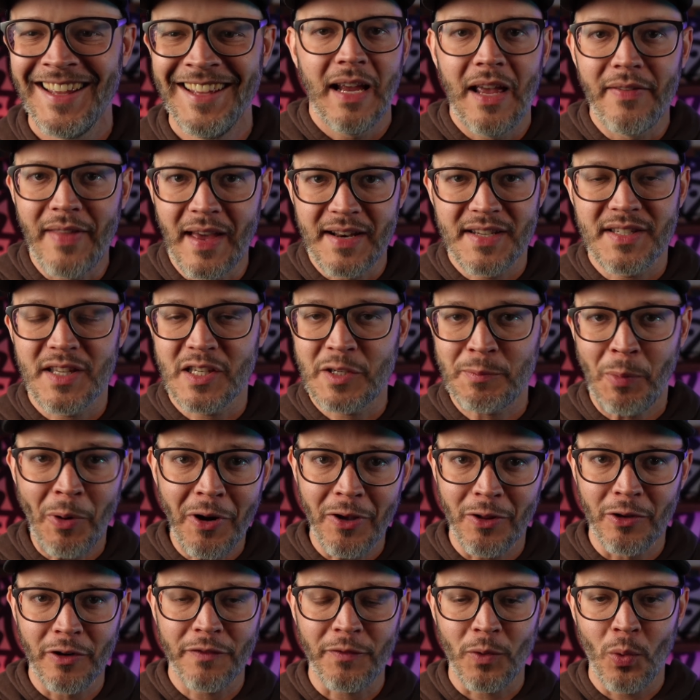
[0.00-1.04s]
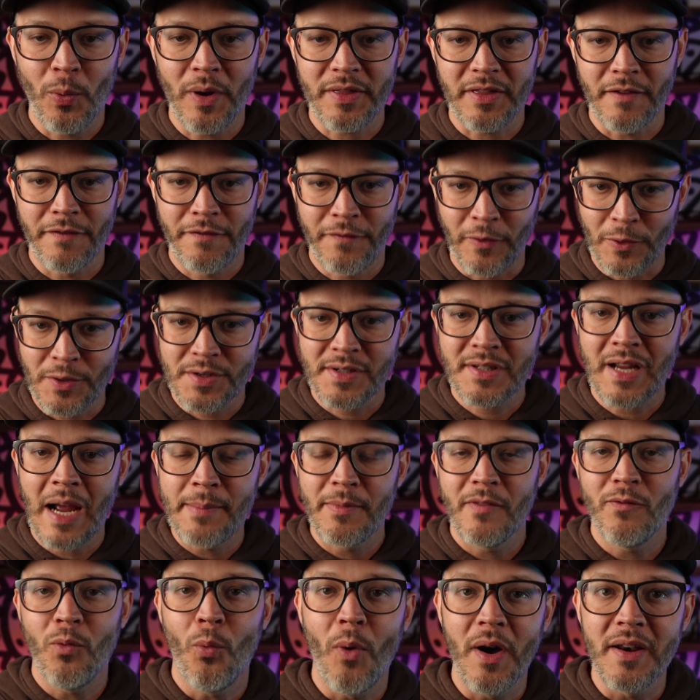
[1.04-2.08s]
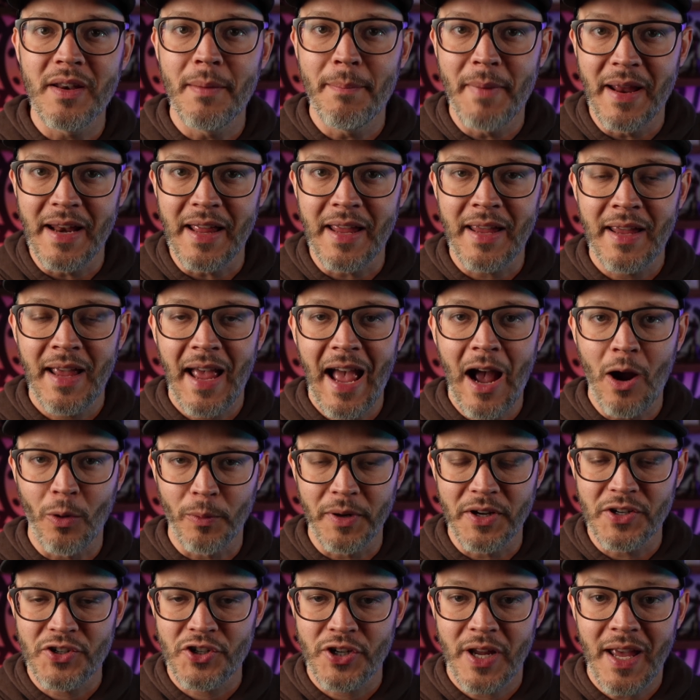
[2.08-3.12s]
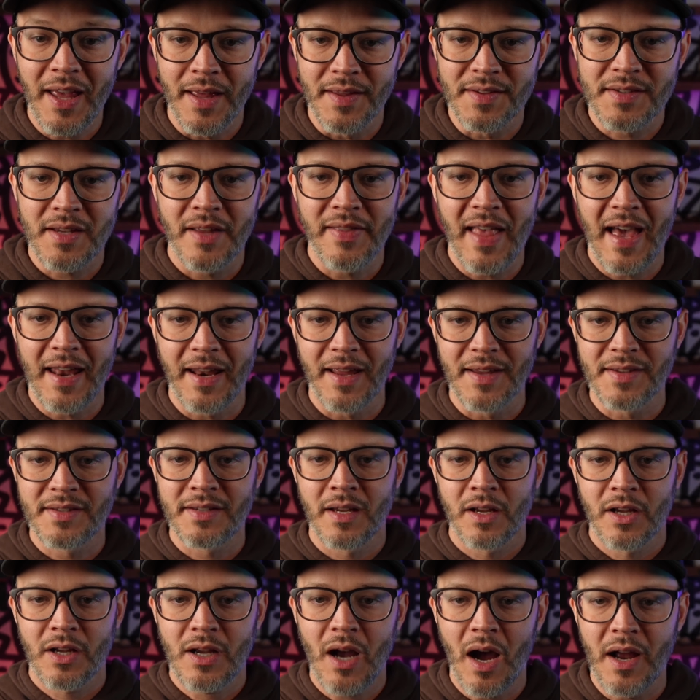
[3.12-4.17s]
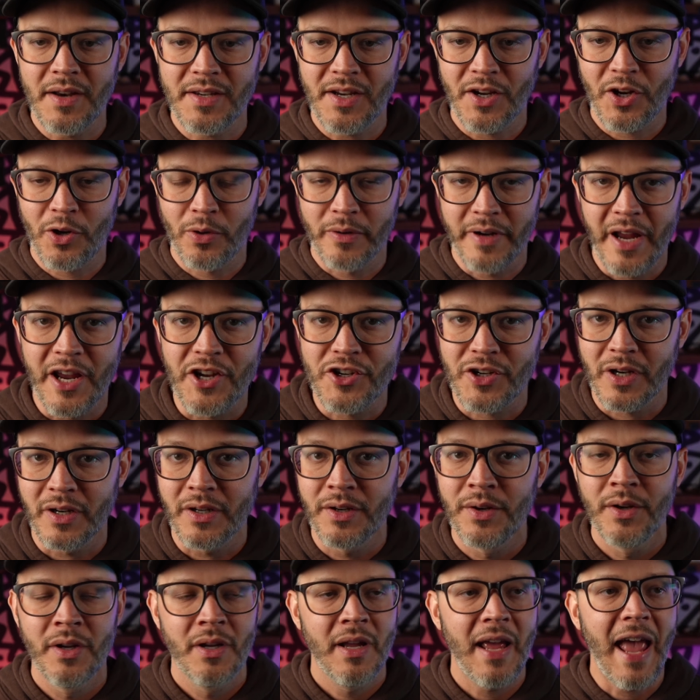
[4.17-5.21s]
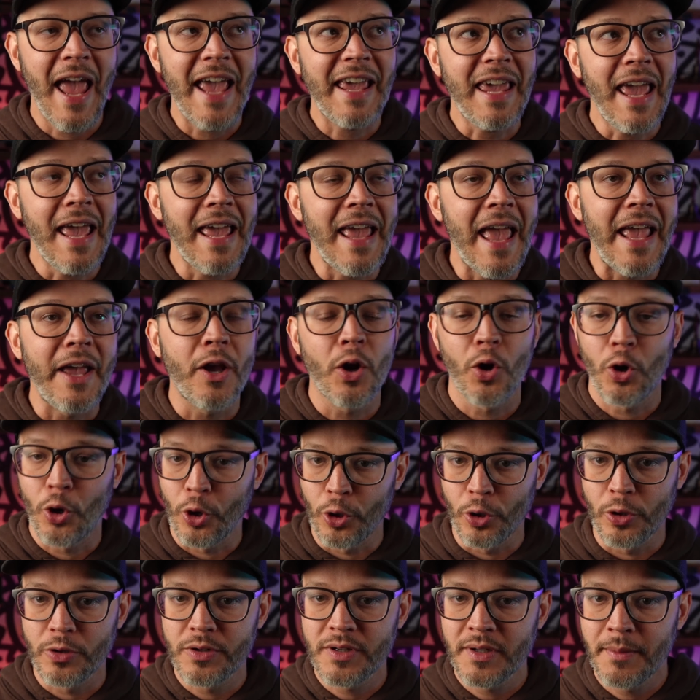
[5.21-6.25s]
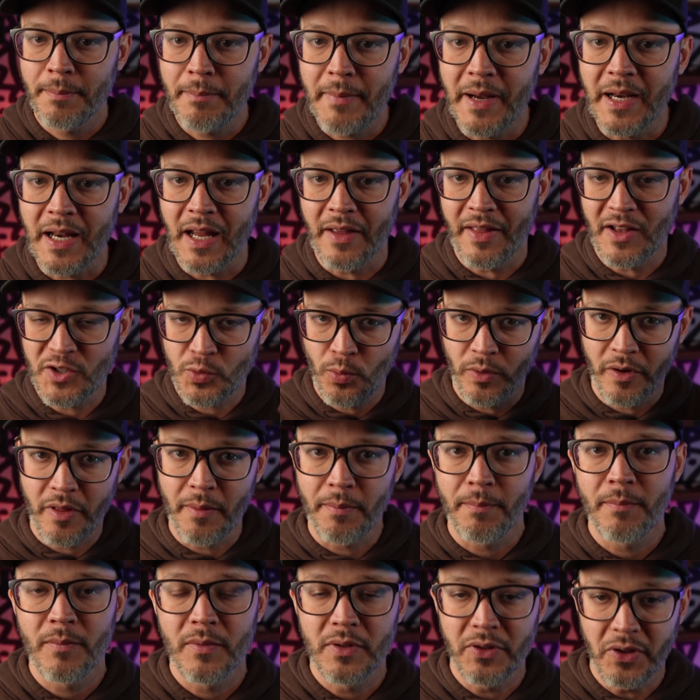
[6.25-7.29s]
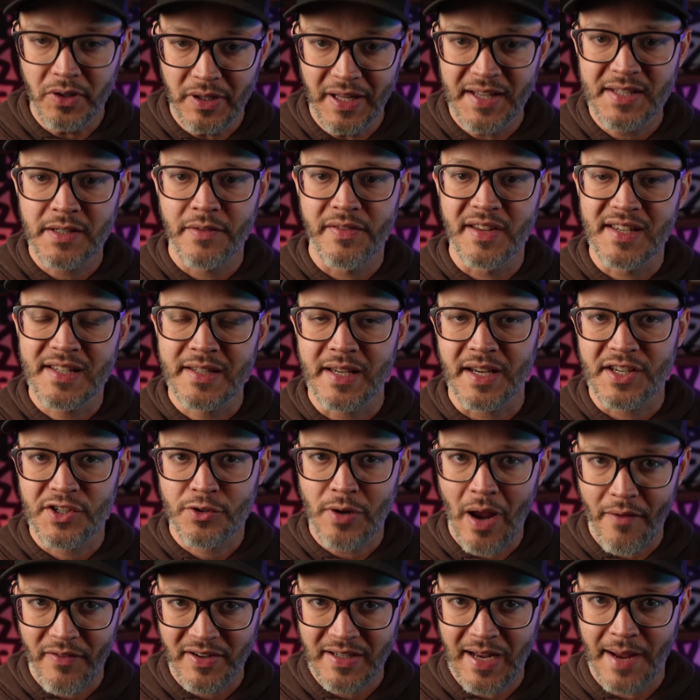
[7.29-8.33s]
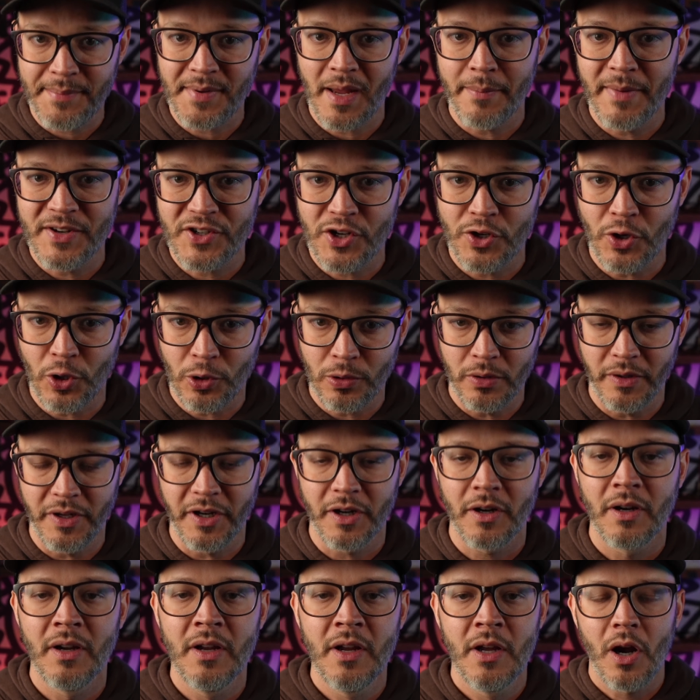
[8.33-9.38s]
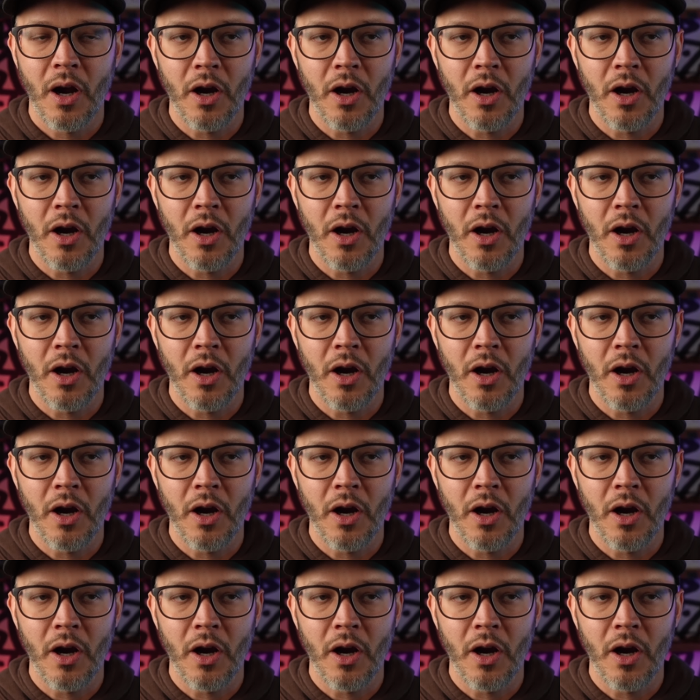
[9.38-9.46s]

And that is the spoiler for what the first type of one-to-many outreach is, and that is content creation, aka earned media. That's one of the, the list of the six traffic types I mentioned earlier.